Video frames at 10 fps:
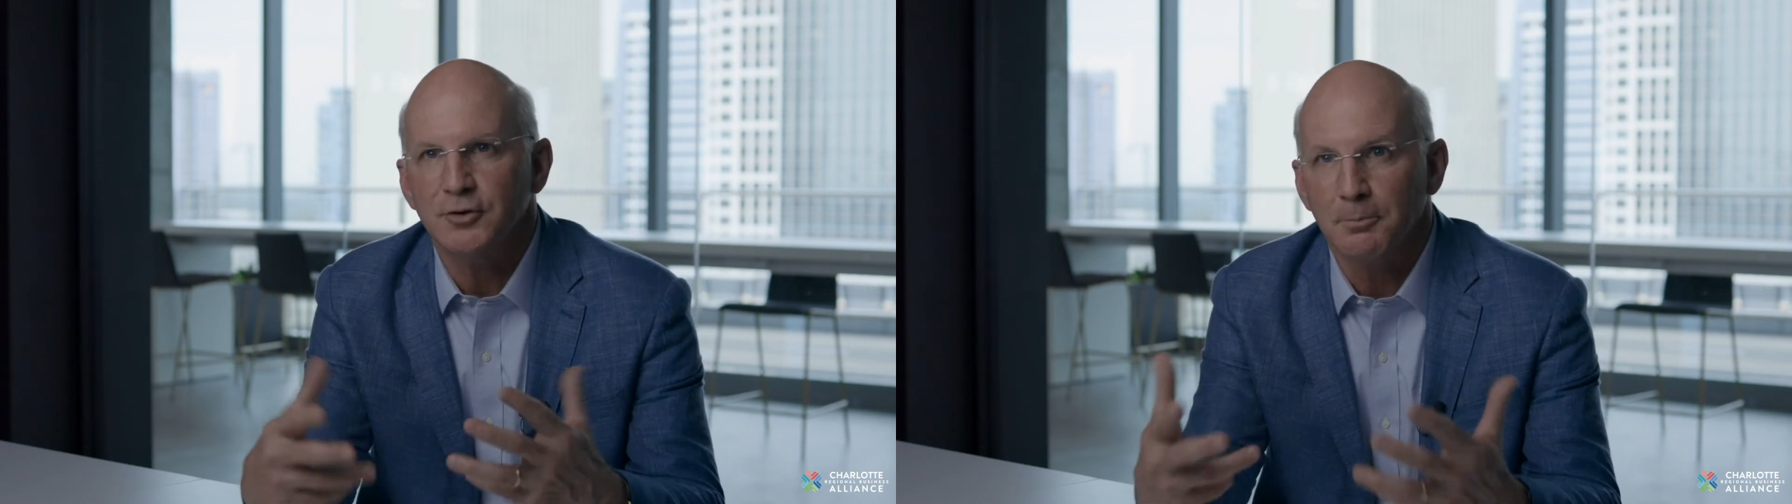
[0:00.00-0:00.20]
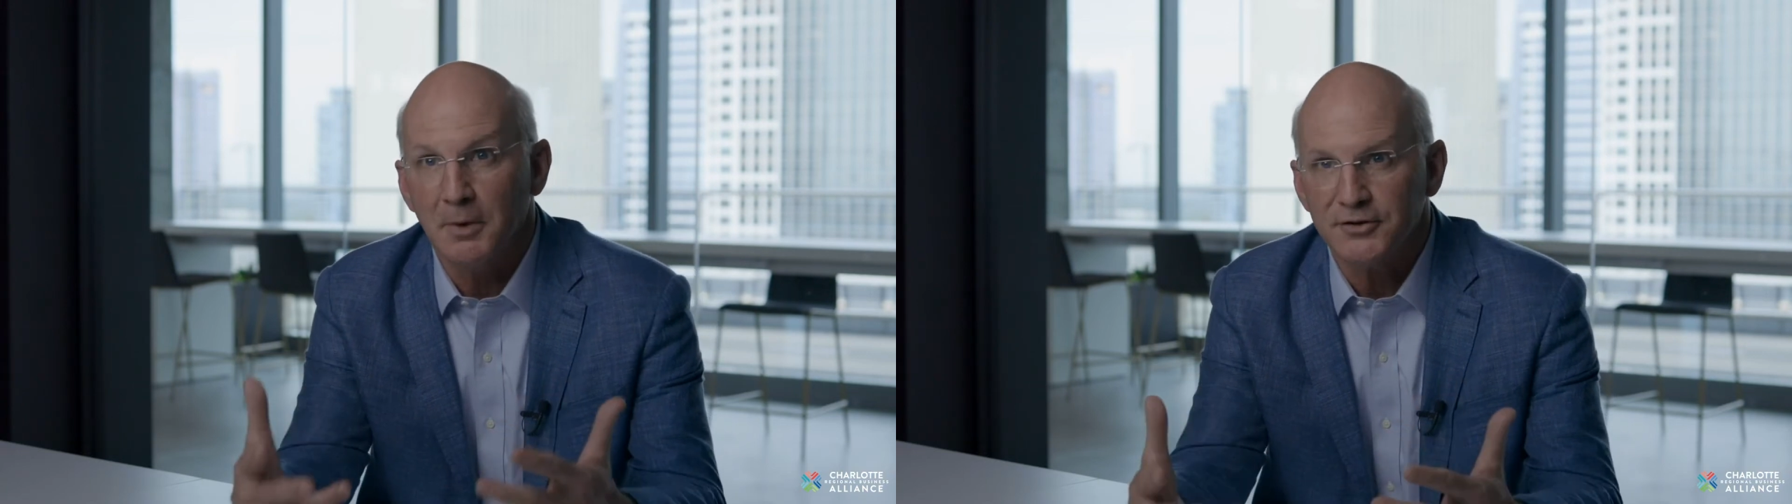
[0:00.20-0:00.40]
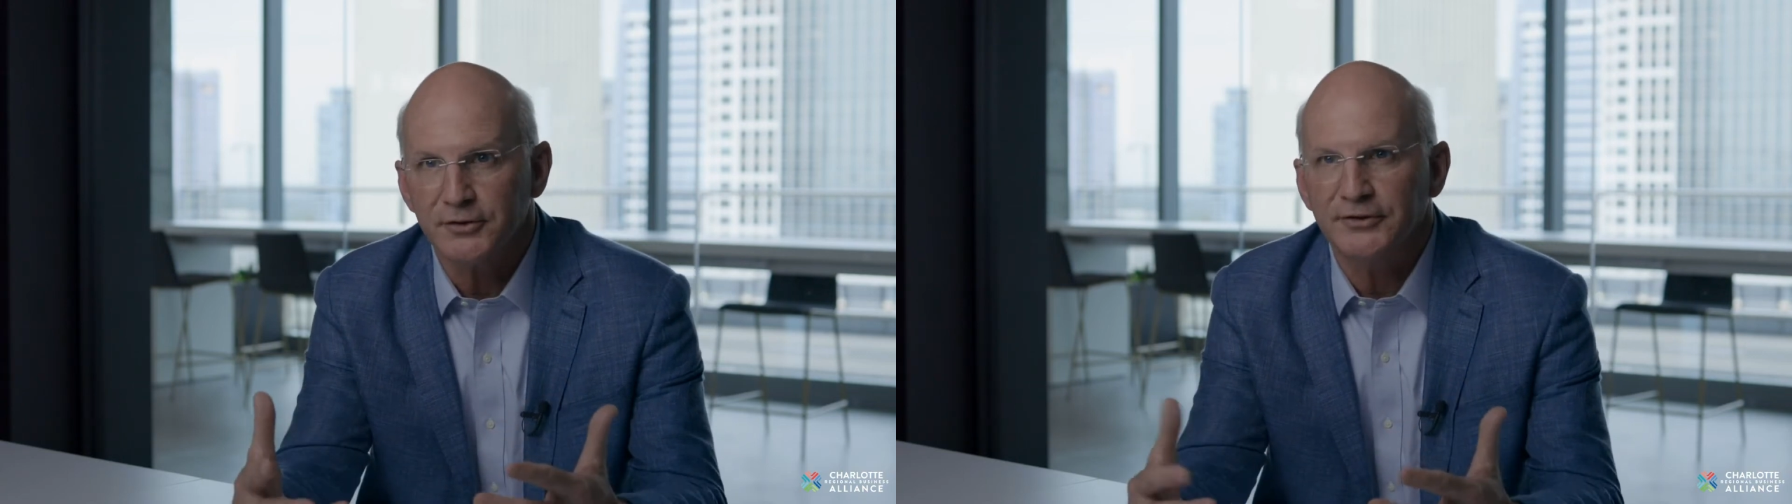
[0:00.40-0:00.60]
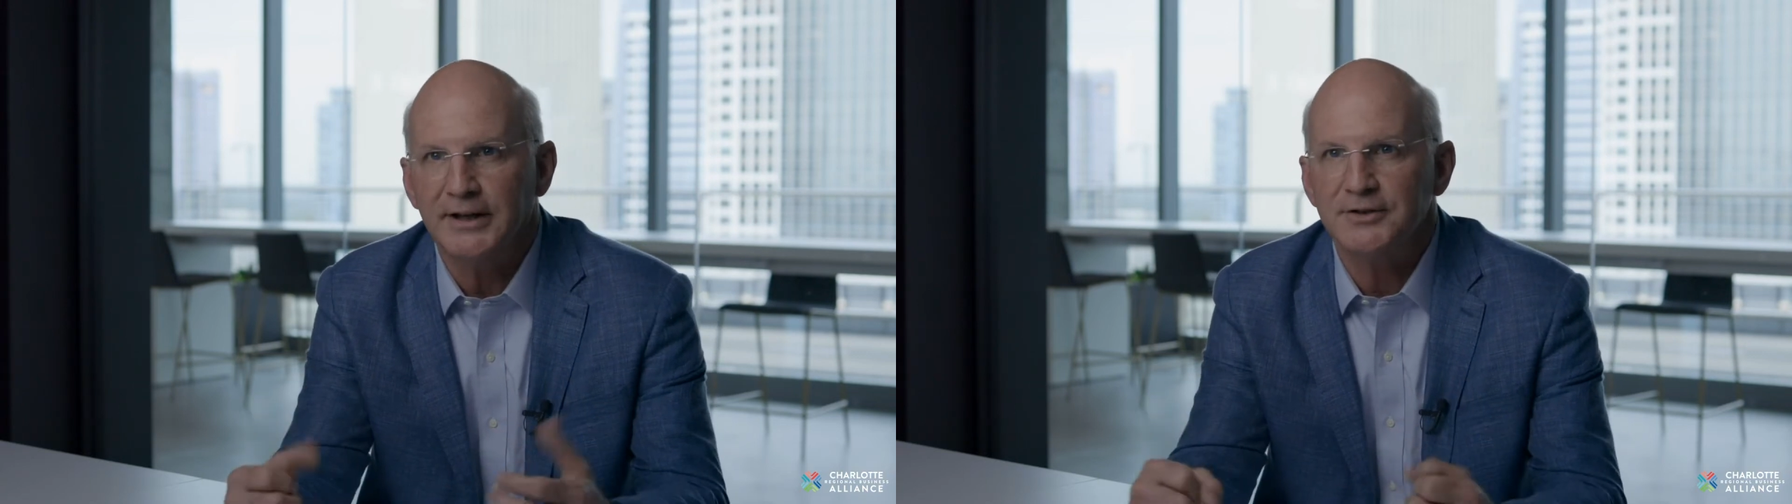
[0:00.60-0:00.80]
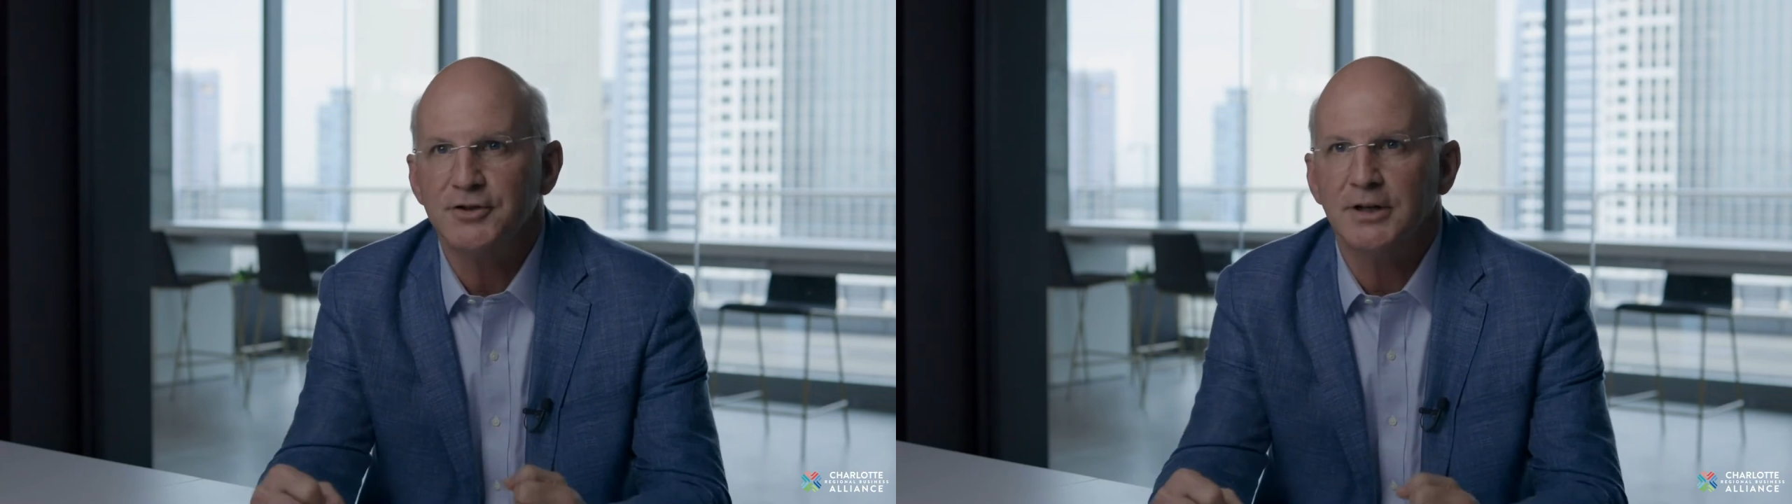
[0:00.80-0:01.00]
your muscle
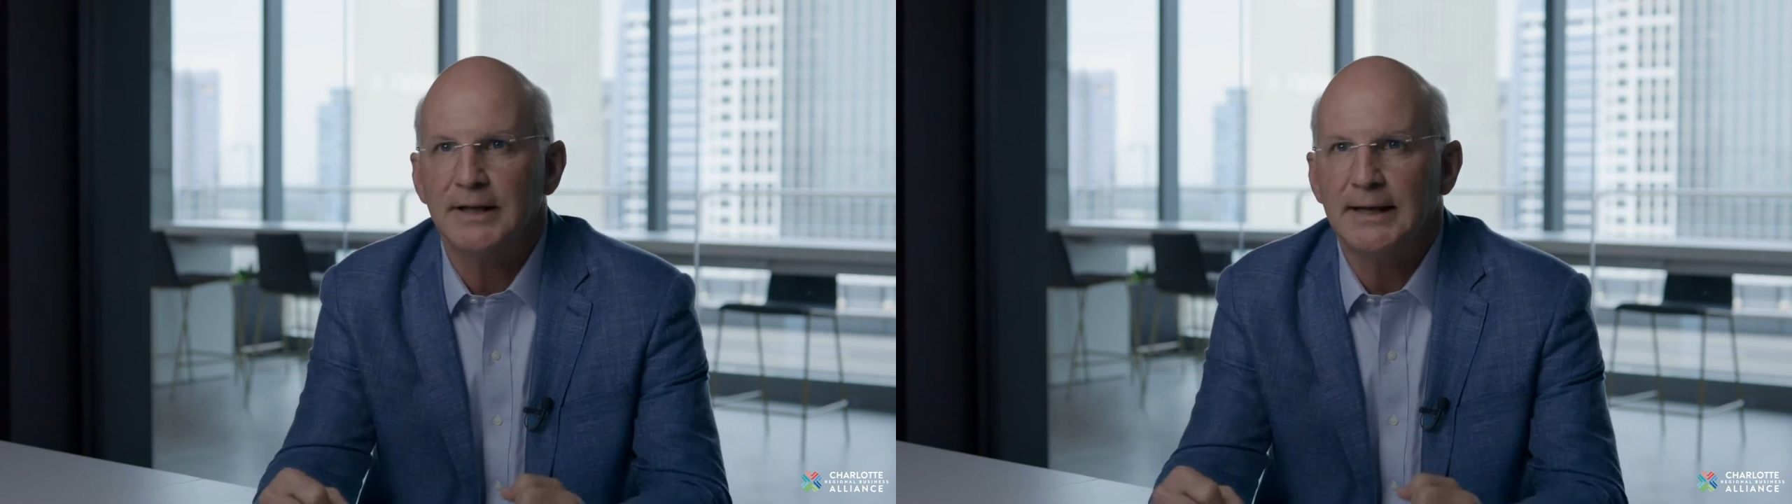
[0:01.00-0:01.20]
tension,